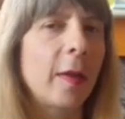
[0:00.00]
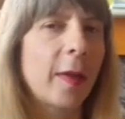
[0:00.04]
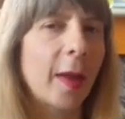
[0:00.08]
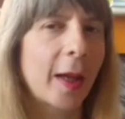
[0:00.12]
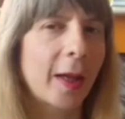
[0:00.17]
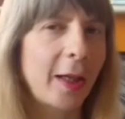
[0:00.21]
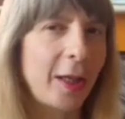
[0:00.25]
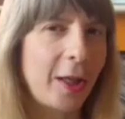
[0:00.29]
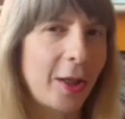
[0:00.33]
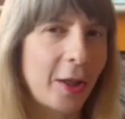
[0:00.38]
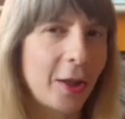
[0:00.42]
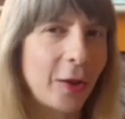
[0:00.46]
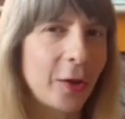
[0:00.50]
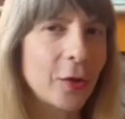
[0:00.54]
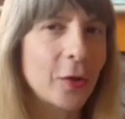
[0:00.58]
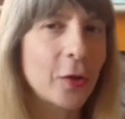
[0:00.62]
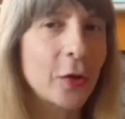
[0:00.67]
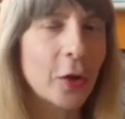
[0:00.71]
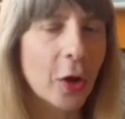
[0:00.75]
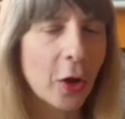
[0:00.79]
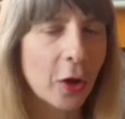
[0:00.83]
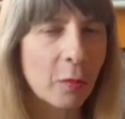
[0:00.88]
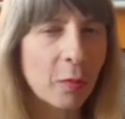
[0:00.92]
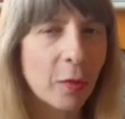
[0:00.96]
Thank you
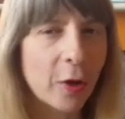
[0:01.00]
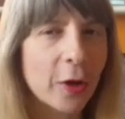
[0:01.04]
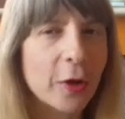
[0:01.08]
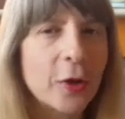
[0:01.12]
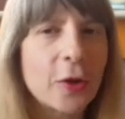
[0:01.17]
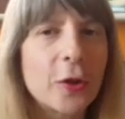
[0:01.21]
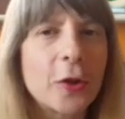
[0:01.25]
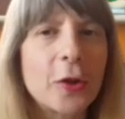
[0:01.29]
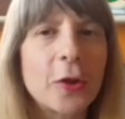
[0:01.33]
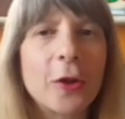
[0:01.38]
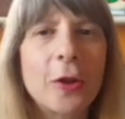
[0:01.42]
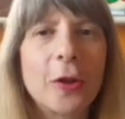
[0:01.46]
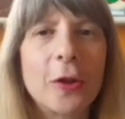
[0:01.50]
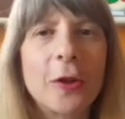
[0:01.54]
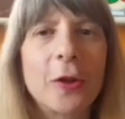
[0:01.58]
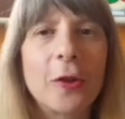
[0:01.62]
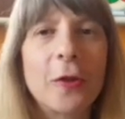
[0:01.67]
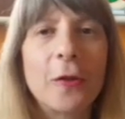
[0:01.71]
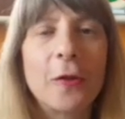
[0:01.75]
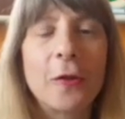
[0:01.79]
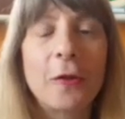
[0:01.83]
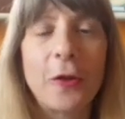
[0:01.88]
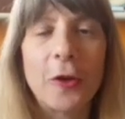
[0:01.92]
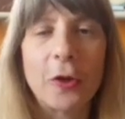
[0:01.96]
so much
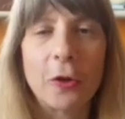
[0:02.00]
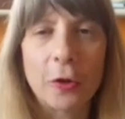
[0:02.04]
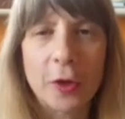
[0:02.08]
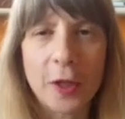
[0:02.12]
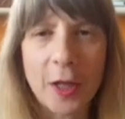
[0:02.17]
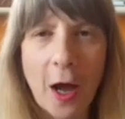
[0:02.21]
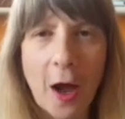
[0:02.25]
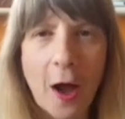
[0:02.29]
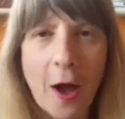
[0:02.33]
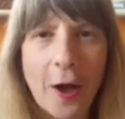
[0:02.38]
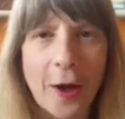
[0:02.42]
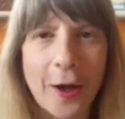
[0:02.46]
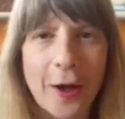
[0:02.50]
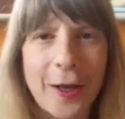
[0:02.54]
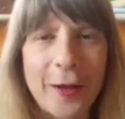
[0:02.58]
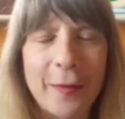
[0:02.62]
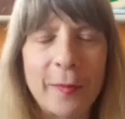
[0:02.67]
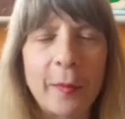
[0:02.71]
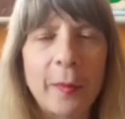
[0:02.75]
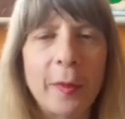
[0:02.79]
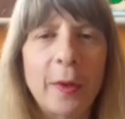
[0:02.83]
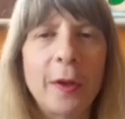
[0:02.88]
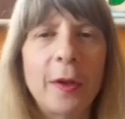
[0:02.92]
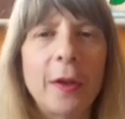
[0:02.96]
for your time
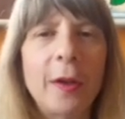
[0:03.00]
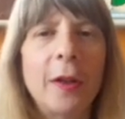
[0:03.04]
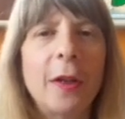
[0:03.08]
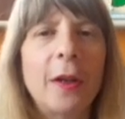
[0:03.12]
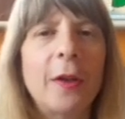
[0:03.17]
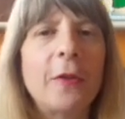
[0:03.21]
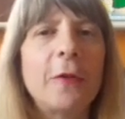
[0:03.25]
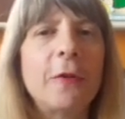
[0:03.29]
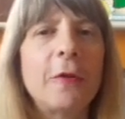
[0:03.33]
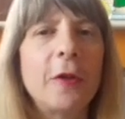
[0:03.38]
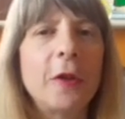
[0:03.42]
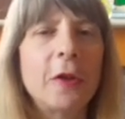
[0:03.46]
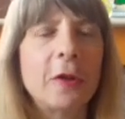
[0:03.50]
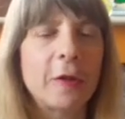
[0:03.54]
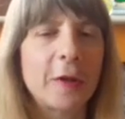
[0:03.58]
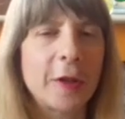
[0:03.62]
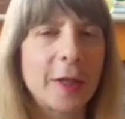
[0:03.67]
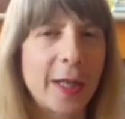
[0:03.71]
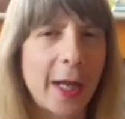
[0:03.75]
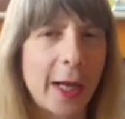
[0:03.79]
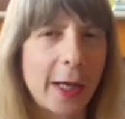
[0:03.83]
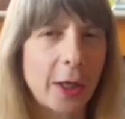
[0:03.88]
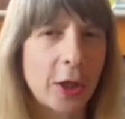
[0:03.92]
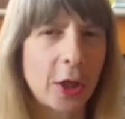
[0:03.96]
and for your
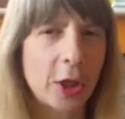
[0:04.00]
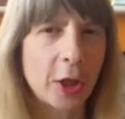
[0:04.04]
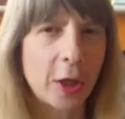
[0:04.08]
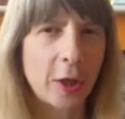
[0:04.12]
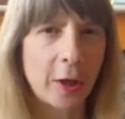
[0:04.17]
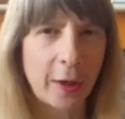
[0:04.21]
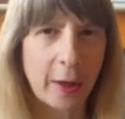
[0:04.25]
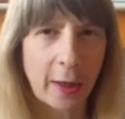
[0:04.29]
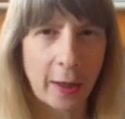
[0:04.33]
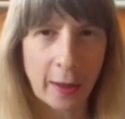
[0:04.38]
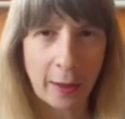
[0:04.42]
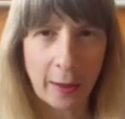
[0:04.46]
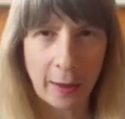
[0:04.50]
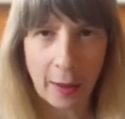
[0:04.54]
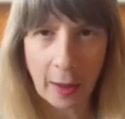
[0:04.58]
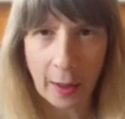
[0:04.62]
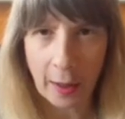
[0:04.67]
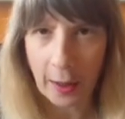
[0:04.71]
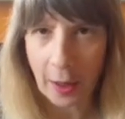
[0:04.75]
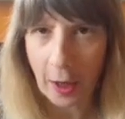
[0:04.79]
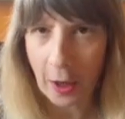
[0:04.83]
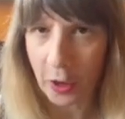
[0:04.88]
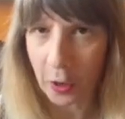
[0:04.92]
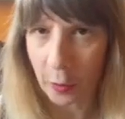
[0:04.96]
attention, and
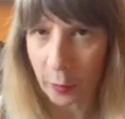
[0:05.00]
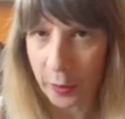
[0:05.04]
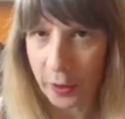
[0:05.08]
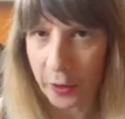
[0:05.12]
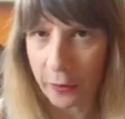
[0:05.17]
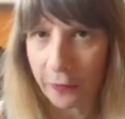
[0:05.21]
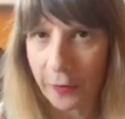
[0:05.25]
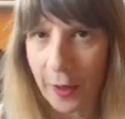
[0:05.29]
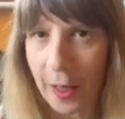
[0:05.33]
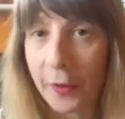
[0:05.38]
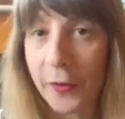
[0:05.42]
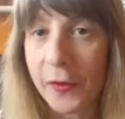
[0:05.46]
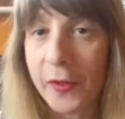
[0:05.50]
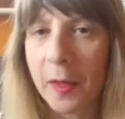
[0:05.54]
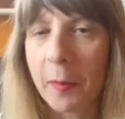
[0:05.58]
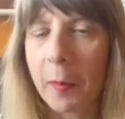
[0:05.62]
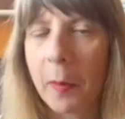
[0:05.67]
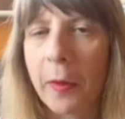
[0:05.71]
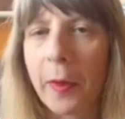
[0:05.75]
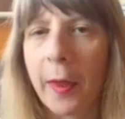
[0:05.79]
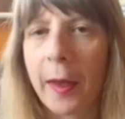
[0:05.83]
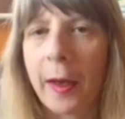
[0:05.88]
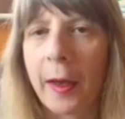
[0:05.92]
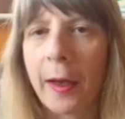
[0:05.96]
I hope you found
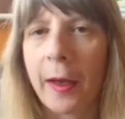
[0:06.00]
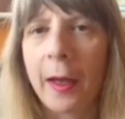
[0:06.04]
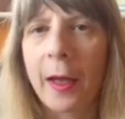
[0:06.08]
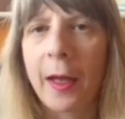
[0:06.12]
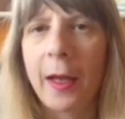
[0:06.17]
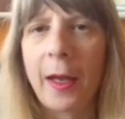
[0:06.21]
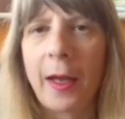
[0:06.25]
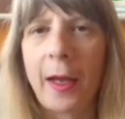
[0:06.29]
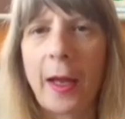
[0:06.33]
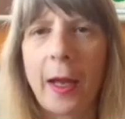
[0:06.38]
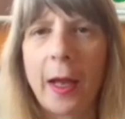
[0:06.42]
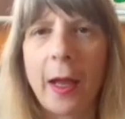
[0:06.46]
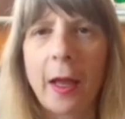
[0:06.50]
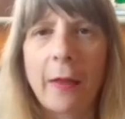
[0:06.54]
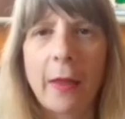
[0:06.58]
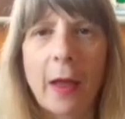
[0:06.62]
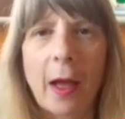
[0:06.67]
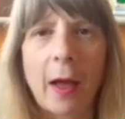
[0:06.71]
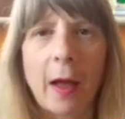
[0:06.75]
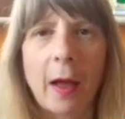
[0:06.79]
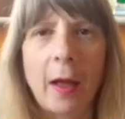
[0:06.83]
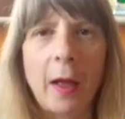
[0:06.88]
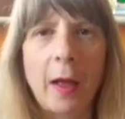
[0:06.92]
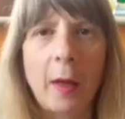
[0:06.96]
something here
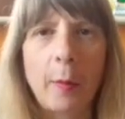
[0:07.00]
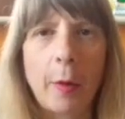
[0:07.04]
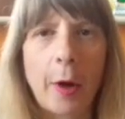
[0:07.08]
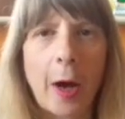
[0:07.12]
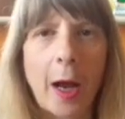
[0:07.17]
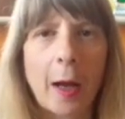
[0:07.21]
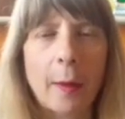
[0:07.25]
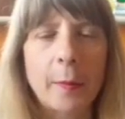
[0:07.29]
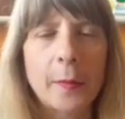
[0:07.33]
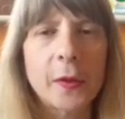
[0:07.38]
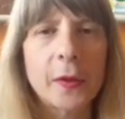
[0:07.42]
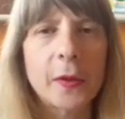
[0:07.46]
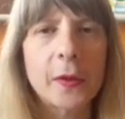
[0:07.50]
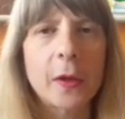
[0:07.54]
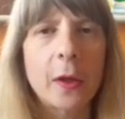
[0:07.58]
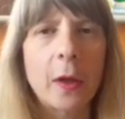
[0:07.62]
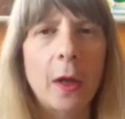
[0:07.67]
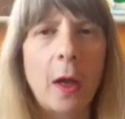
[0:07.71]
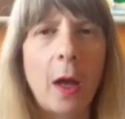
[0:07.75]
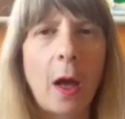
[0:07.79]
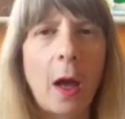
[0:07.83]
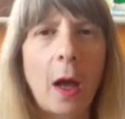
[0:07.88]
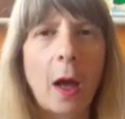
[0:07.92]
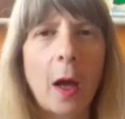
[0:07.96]
that perhaps
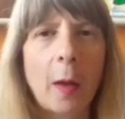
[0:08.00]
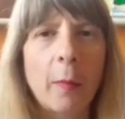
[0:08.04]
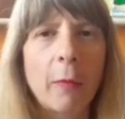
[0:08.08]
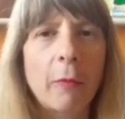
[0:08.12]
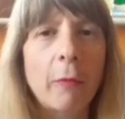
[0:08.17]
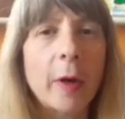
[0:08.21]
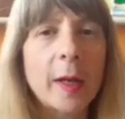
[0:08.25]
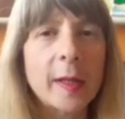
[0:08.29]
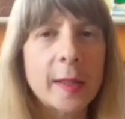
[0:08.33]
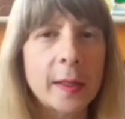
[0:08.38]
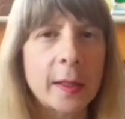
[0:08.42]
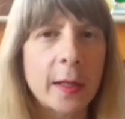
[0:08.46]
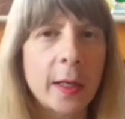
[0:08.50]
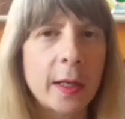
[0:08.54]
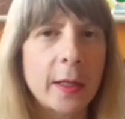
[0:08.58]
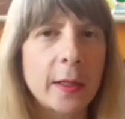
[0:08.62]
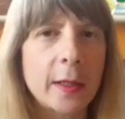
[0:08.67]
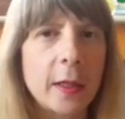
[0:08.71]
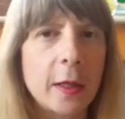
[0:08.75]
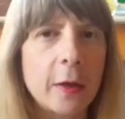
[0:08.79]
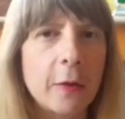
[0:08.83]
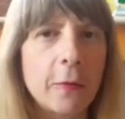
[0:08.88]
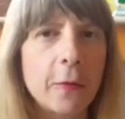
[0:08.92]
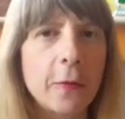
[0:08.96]

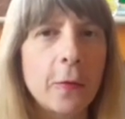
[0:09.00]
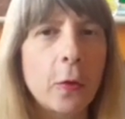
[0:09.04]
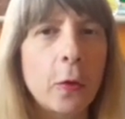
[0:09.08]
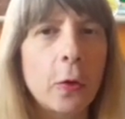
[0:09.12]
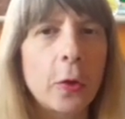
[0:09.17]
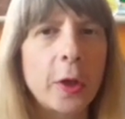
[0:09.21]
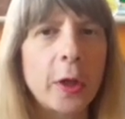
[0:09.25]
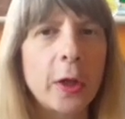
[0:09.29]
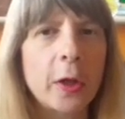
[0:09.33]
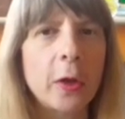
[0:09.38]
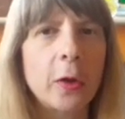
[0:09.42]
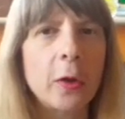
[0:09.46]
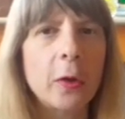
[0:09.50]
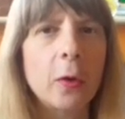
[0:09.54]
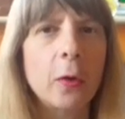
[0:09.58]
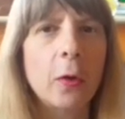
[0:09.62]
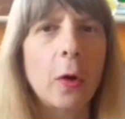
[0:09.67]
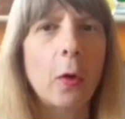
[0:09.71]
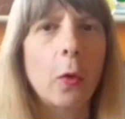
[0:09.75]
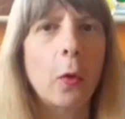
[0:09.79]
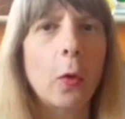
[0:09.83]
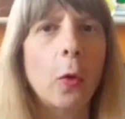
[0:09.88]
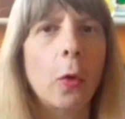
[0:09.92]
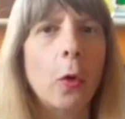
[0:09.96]
resonated for you
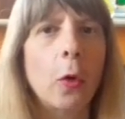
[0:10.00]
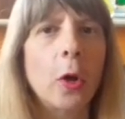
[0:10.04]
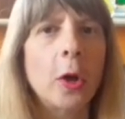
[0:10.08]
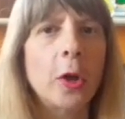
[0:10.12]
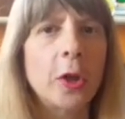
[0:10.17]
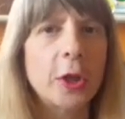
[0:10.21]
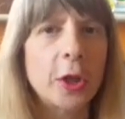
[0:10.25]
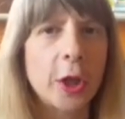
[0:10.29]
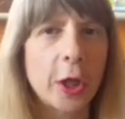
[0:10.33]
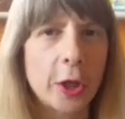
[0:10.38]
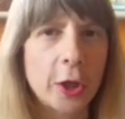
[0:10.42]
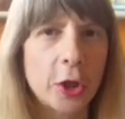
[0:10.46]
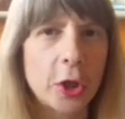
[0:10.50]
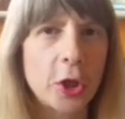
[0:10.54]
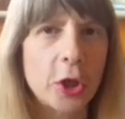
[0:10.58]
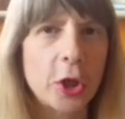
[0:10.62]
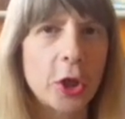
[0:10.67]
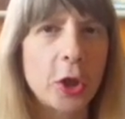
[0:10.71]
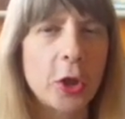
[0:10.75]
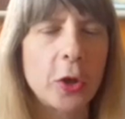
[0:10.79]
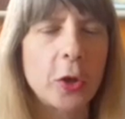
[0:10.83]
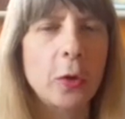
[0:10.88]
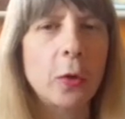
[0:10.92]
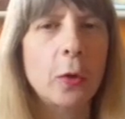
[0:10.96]
or
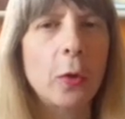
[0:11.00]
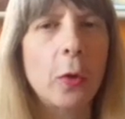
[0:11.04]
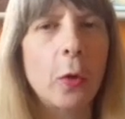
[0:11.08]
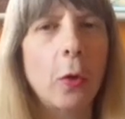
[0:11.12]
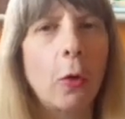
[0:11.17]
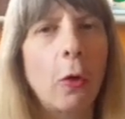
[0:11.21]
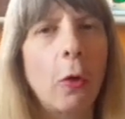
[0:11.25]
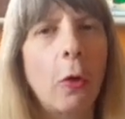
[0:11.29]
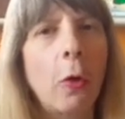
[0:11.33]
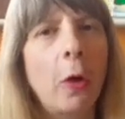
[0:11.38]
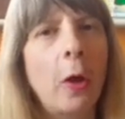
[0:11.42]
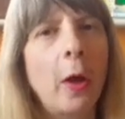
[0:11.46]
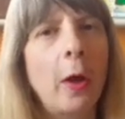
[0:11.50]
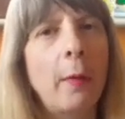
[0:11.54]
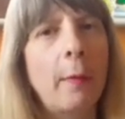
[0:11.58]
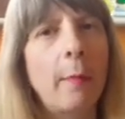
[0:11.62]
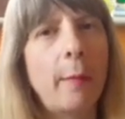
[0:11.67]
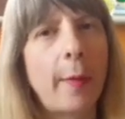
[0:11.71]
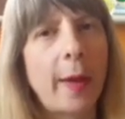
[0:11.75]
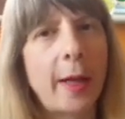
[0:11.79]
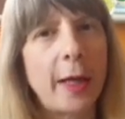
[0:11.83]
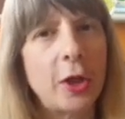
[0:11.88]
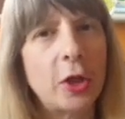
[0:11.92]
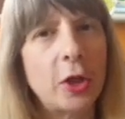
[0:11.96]
touched you or
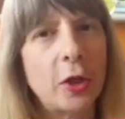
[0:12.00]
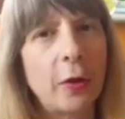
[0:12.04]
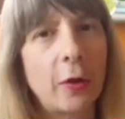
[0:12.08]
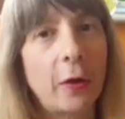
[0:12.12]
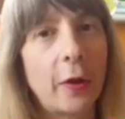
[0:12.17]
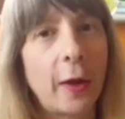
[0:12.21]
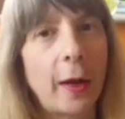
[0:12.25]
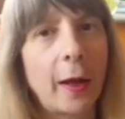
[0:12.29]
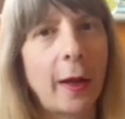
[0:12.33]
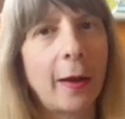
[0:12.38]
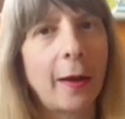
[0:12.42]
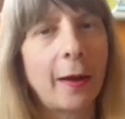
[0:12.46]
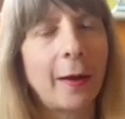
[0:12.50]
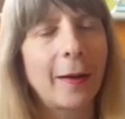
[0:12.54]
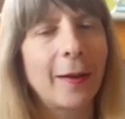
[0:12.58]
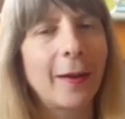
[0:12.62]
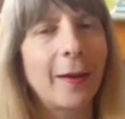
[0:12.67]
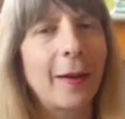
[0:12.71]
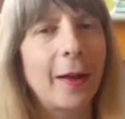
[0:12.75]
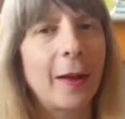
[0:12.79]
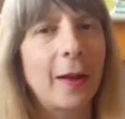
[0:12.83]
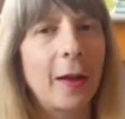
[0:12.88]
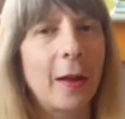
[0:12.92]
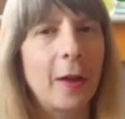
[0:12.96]
made you think.
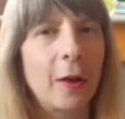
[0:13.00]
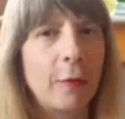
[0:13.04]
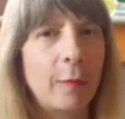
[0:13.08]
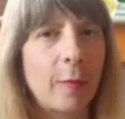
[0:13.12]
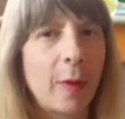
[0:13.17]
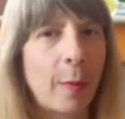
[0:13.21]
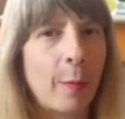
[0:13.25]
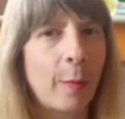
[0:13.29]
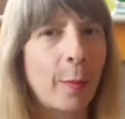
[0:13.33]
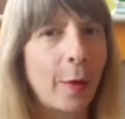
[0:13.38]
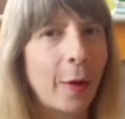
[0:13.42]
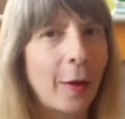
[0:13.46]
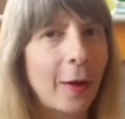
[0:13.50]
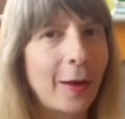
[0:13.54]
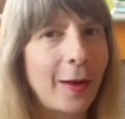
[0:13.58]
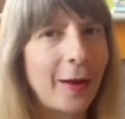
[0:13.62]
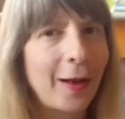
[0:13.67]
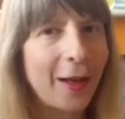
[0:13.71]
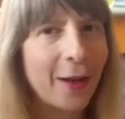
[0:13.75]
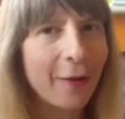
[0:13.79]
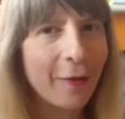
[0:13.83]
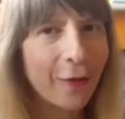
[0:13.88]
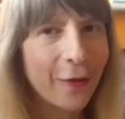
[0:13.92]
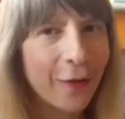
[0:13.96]
Remember,
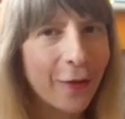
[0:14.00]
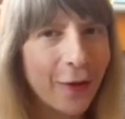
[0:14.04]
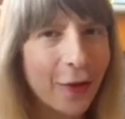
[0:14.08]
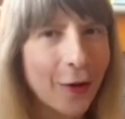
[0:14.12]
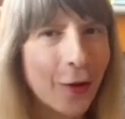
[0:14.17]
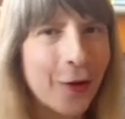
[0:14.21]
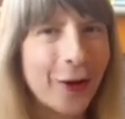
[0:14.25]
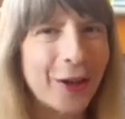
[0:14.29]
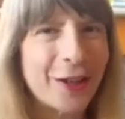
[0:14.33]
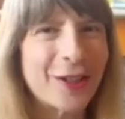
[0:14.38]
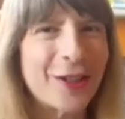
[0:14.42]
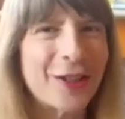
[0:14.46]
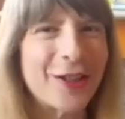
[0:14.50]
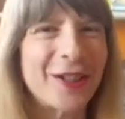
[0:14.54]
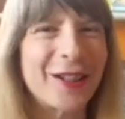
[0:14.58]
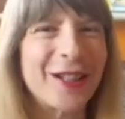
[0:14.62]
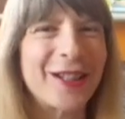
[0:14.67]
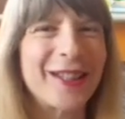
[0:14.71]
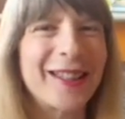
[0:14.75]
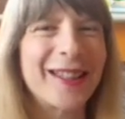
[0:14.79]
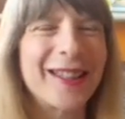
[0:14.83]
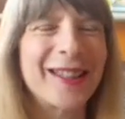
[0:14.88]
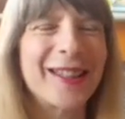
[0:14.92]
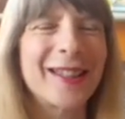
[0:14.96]
live the questions.